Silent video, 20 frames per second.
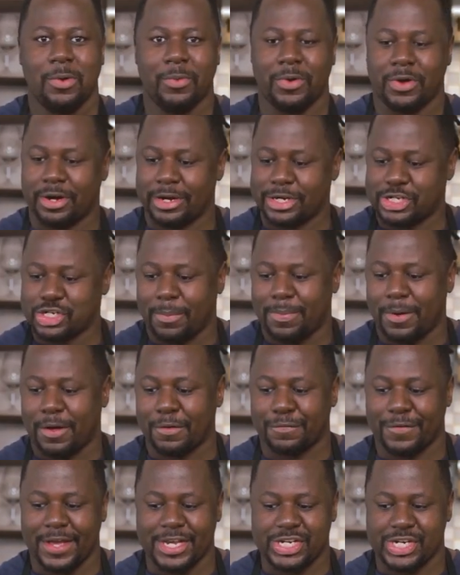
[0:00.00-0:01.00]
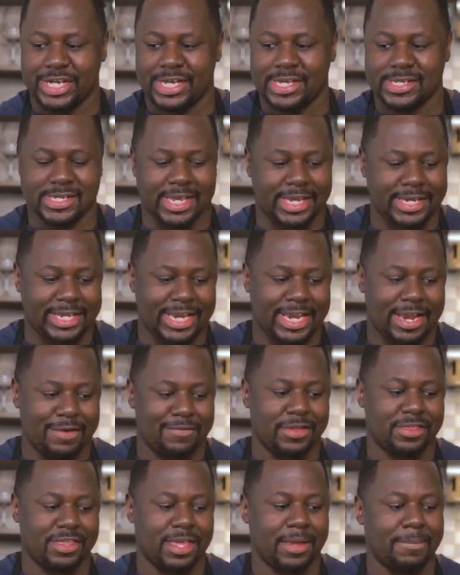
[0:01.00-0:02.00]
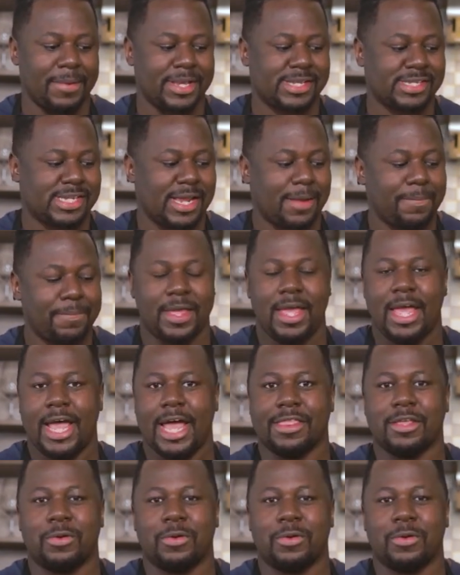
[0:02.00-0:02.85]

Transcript: We're going to chop our veggies and get everything mixed up.